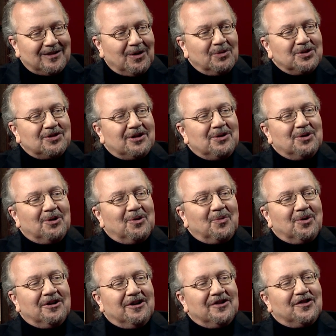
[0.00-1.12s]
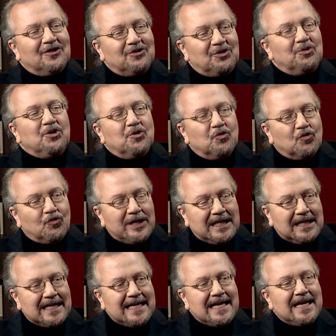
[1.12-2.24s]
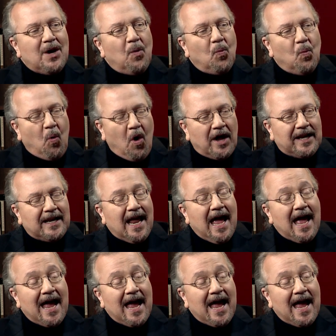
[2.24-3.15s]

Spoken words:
Those are your words. Do you really want it?